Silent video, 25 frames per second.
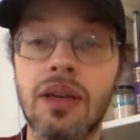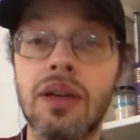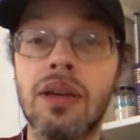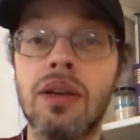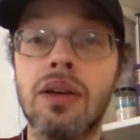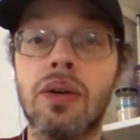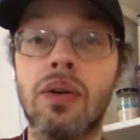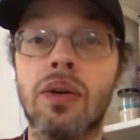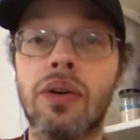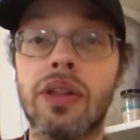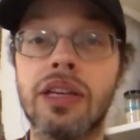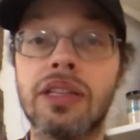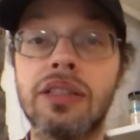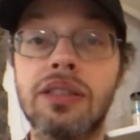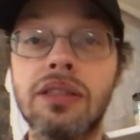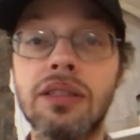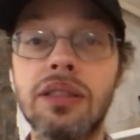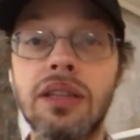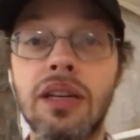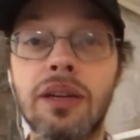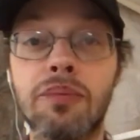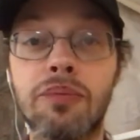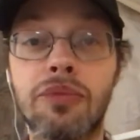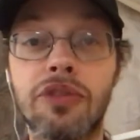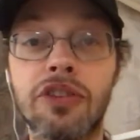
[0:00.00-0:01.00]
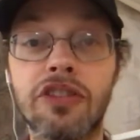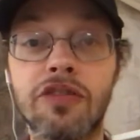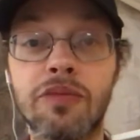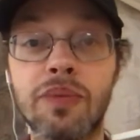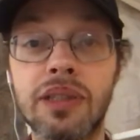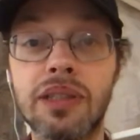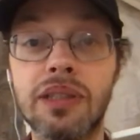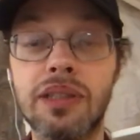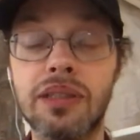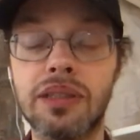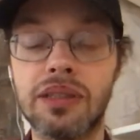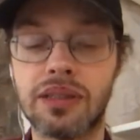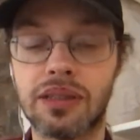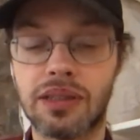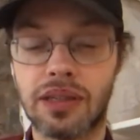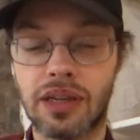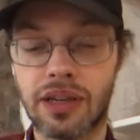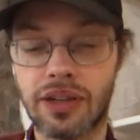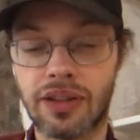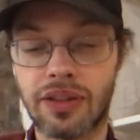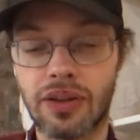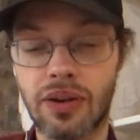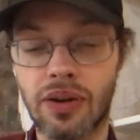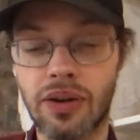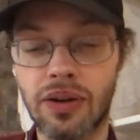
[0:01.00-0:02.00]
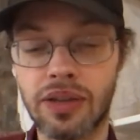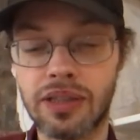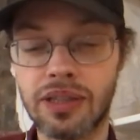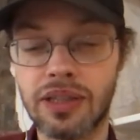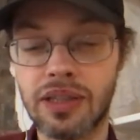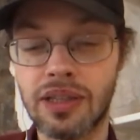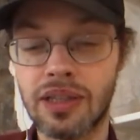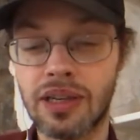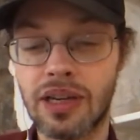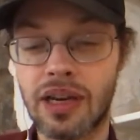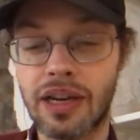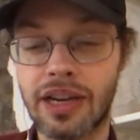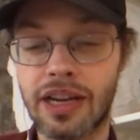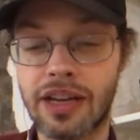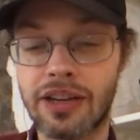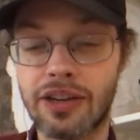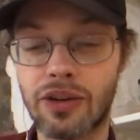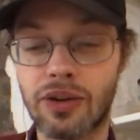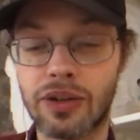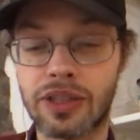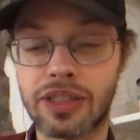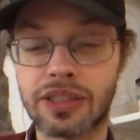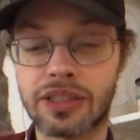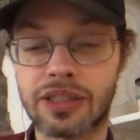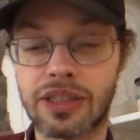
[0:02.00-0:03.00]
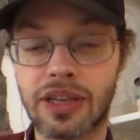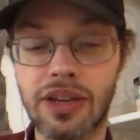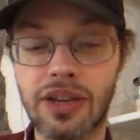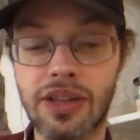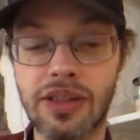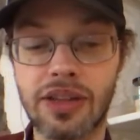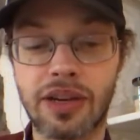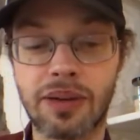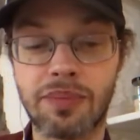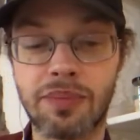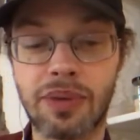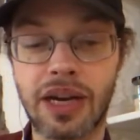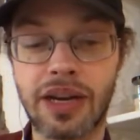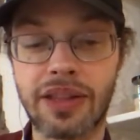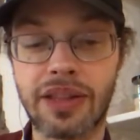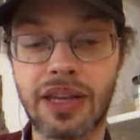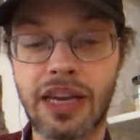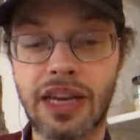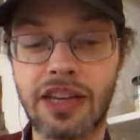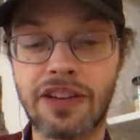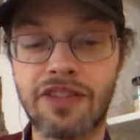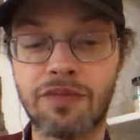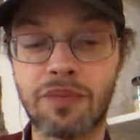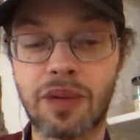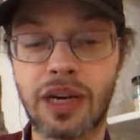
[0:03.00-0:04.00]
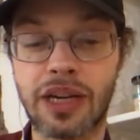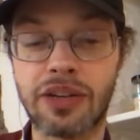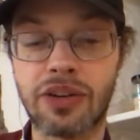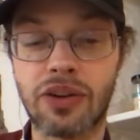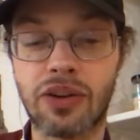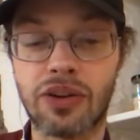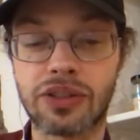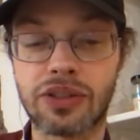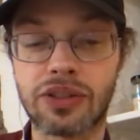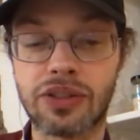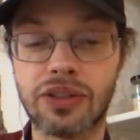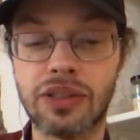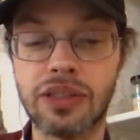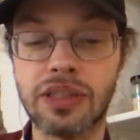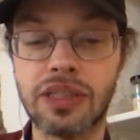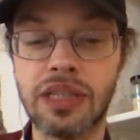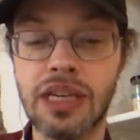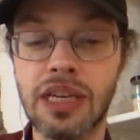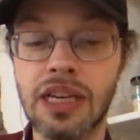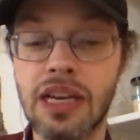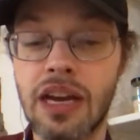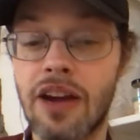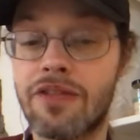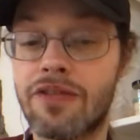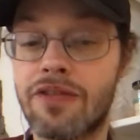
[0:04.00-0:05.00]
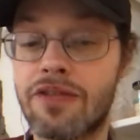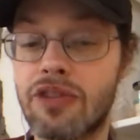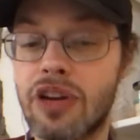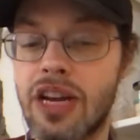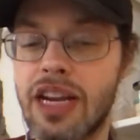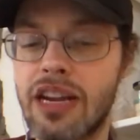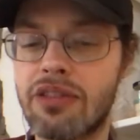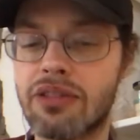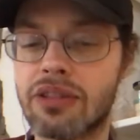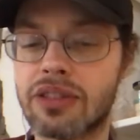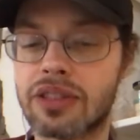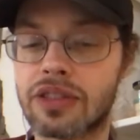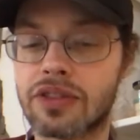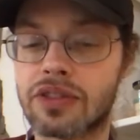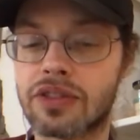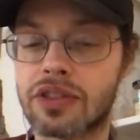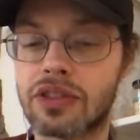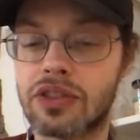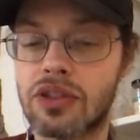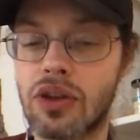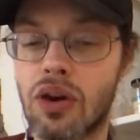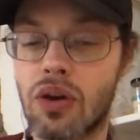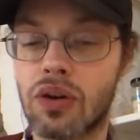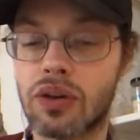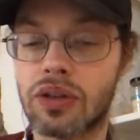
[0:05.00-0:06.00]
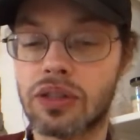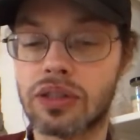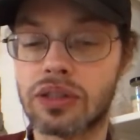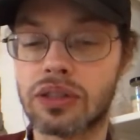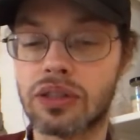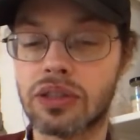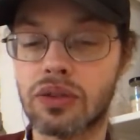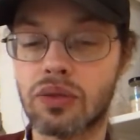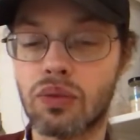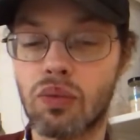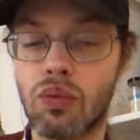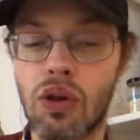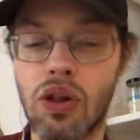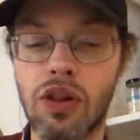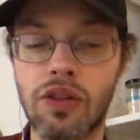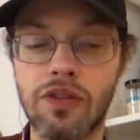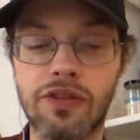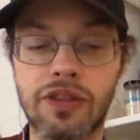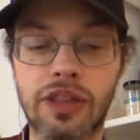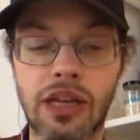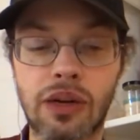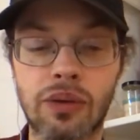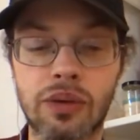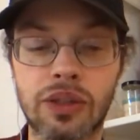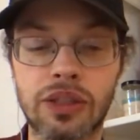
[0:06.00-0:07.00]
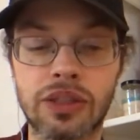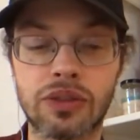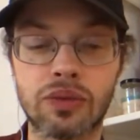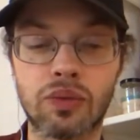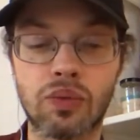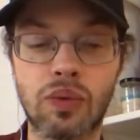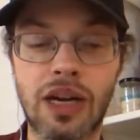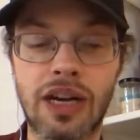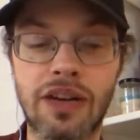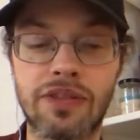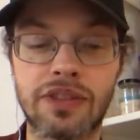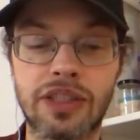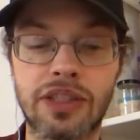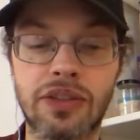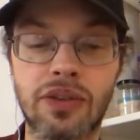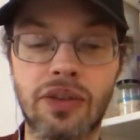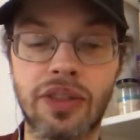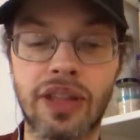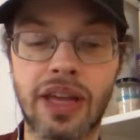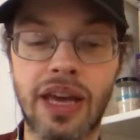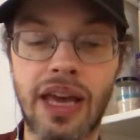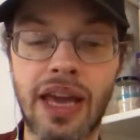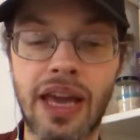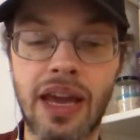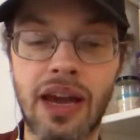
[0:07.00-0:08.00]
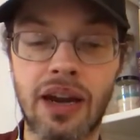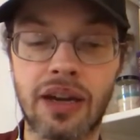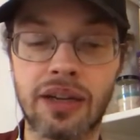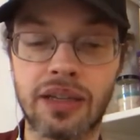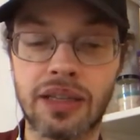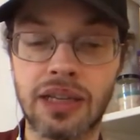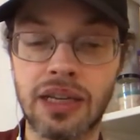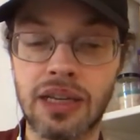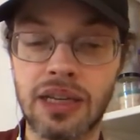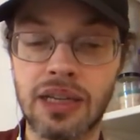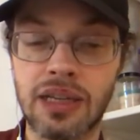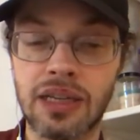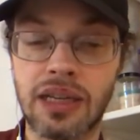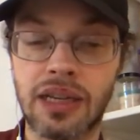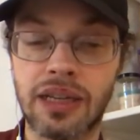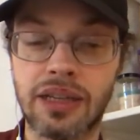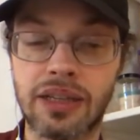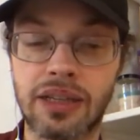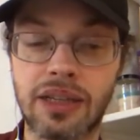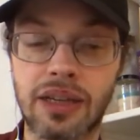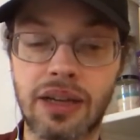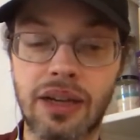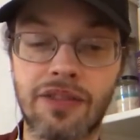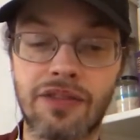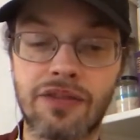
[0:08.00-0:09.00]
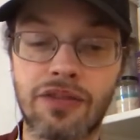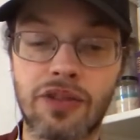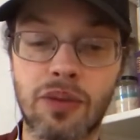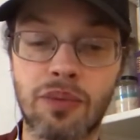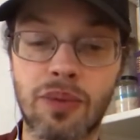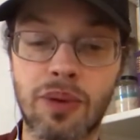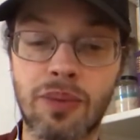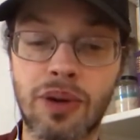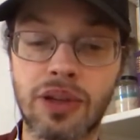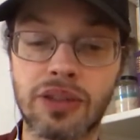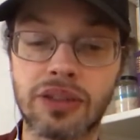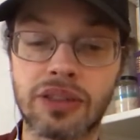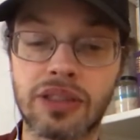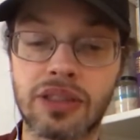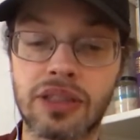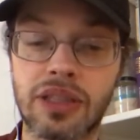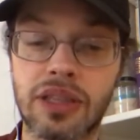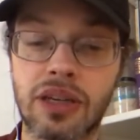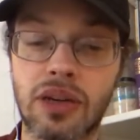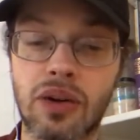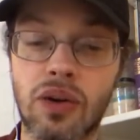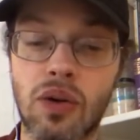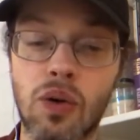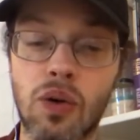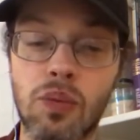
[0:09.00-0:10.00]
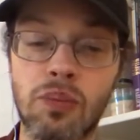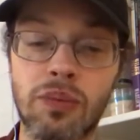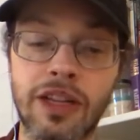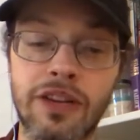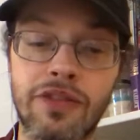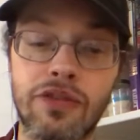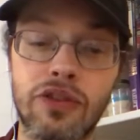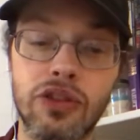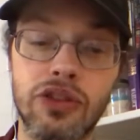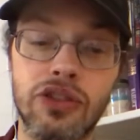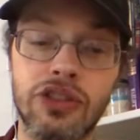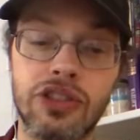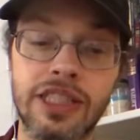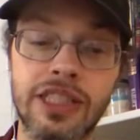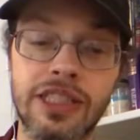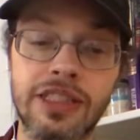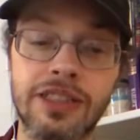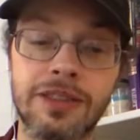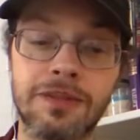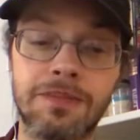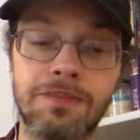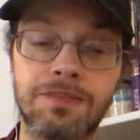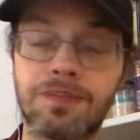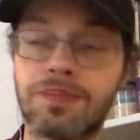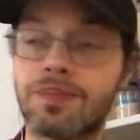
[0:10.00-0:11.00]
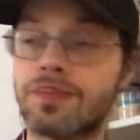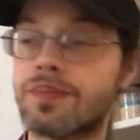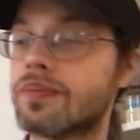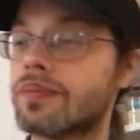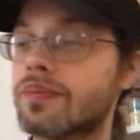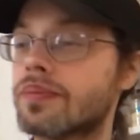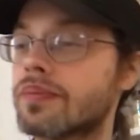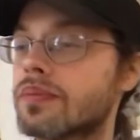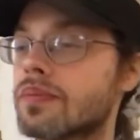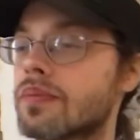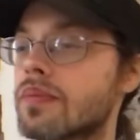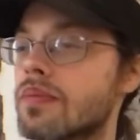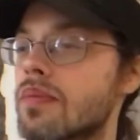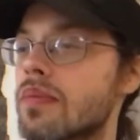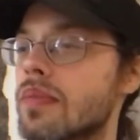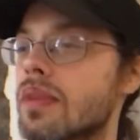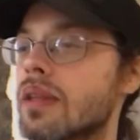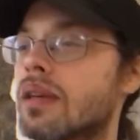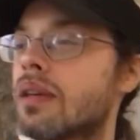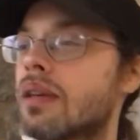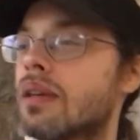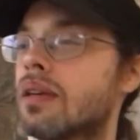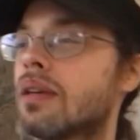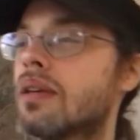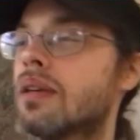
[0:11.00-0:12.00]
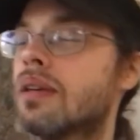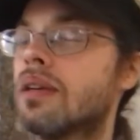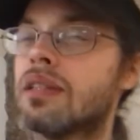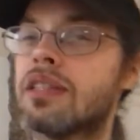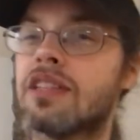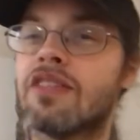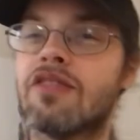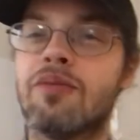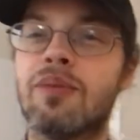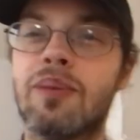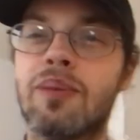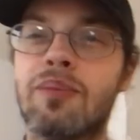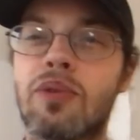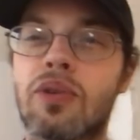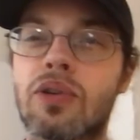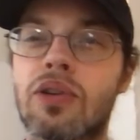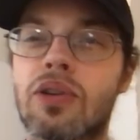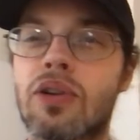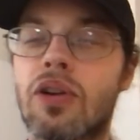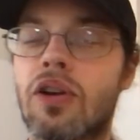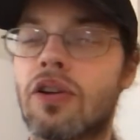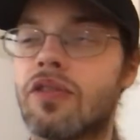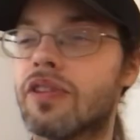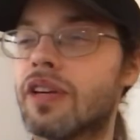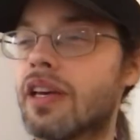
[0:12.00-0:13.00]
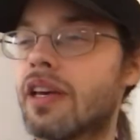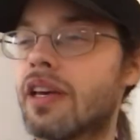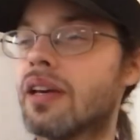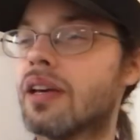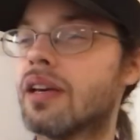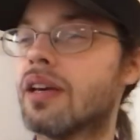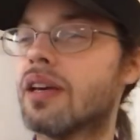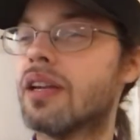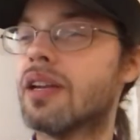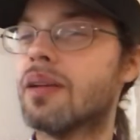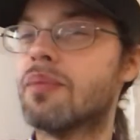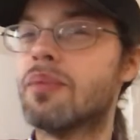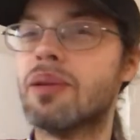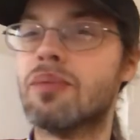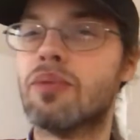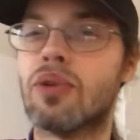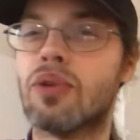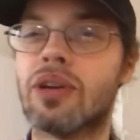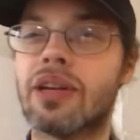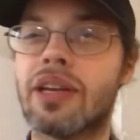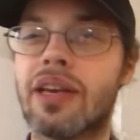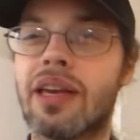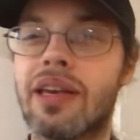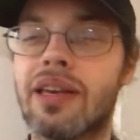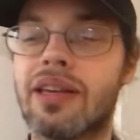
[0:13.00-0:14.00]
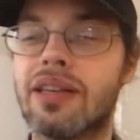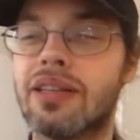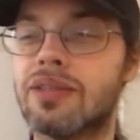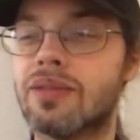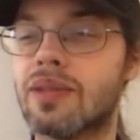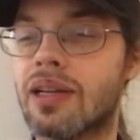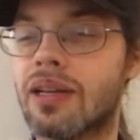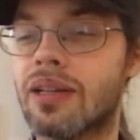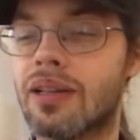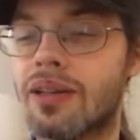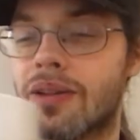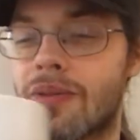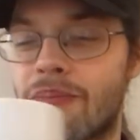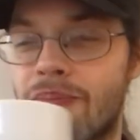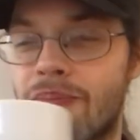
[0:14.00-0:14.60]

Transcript: "Oh, this is an improvement," I thought, and I noticed another by the aid of my nostrils. A fragrance of stocks and wallflowers wafted on the air and from amongst the homely fruit trees. So a bit more coffee and a bit more cake as well.